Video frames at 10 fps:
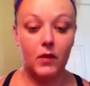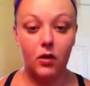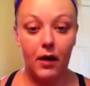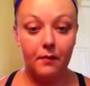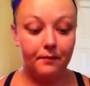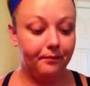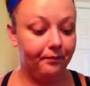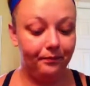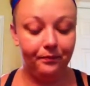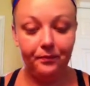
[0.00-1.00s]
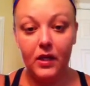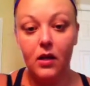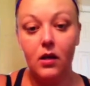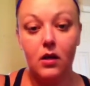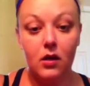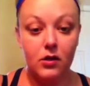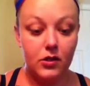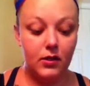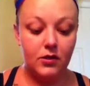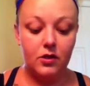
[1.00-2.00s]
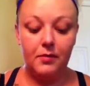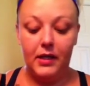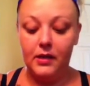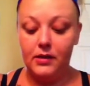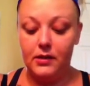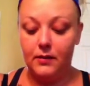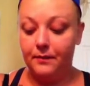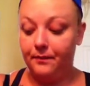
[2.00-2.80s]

Okay, so there's our base.